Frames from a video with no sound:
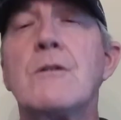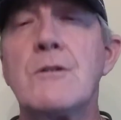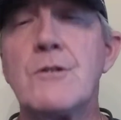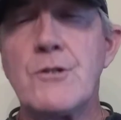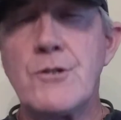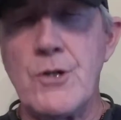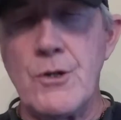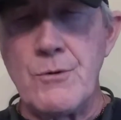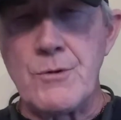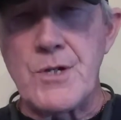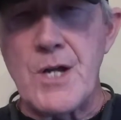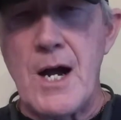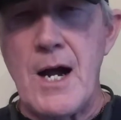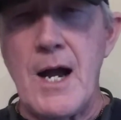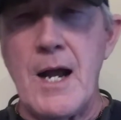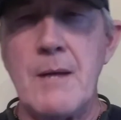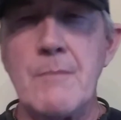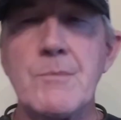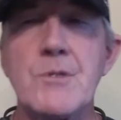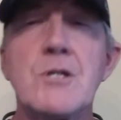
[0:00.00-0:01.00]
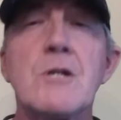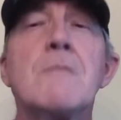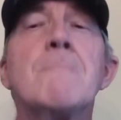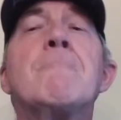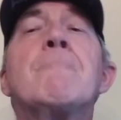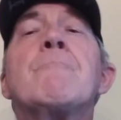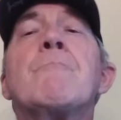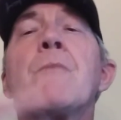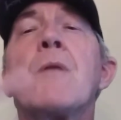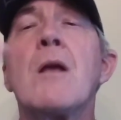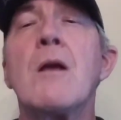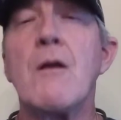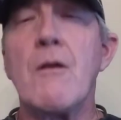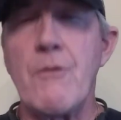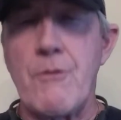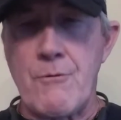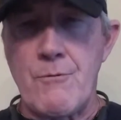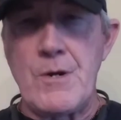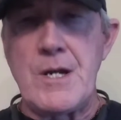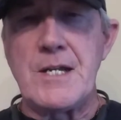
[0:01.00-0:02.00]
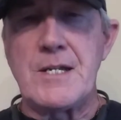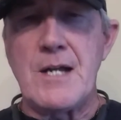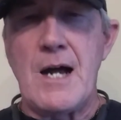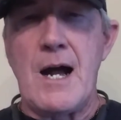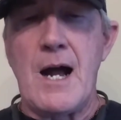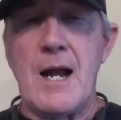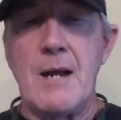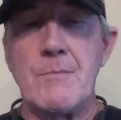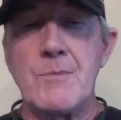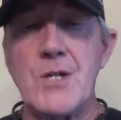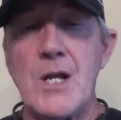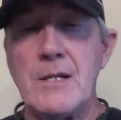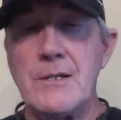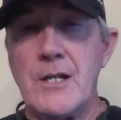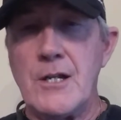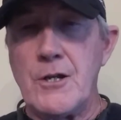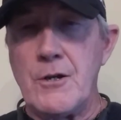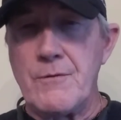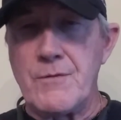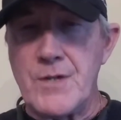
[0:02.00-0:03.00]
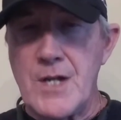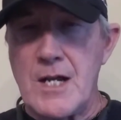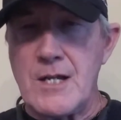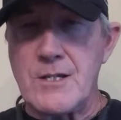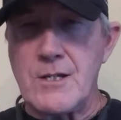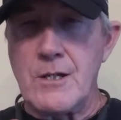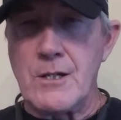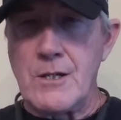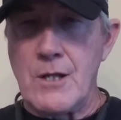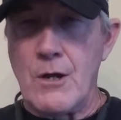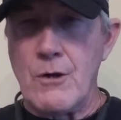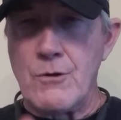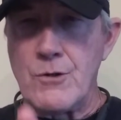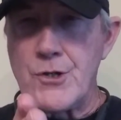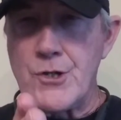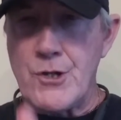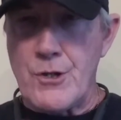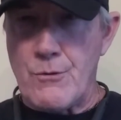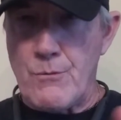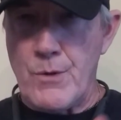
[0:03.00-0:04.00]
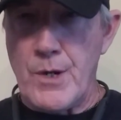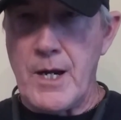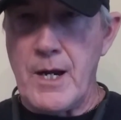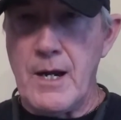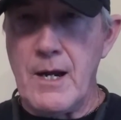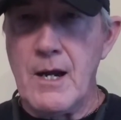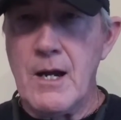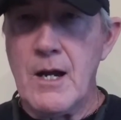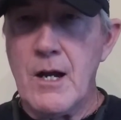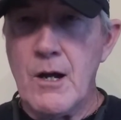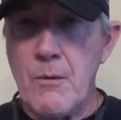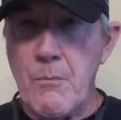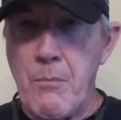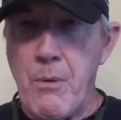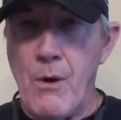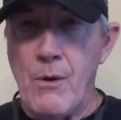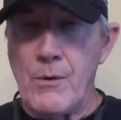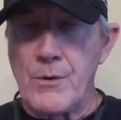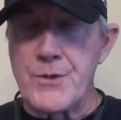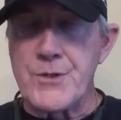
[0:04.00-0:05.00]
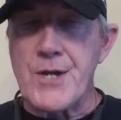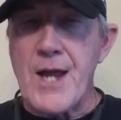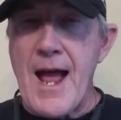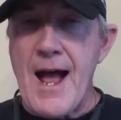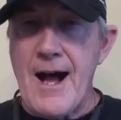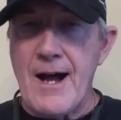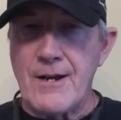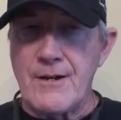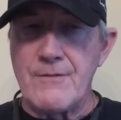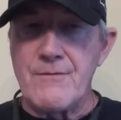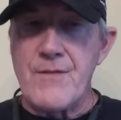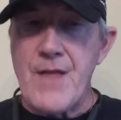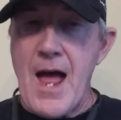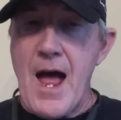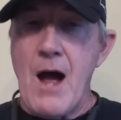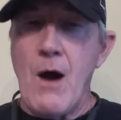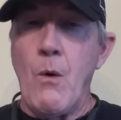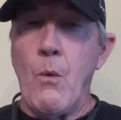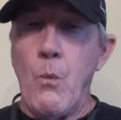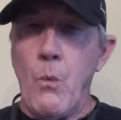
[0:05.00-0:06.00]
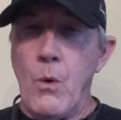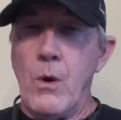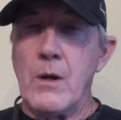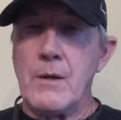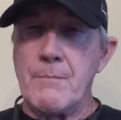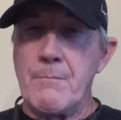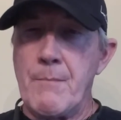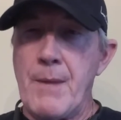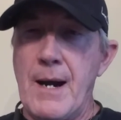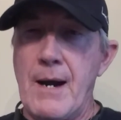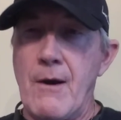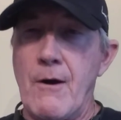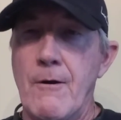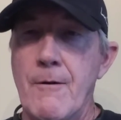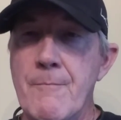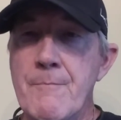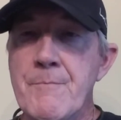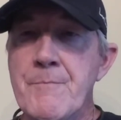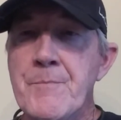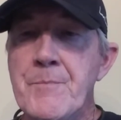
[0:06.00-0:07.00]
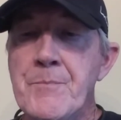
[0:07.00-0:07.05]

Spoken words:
2 times, 3 times, and then you've tested those 3 bolts out of that 1 barrel.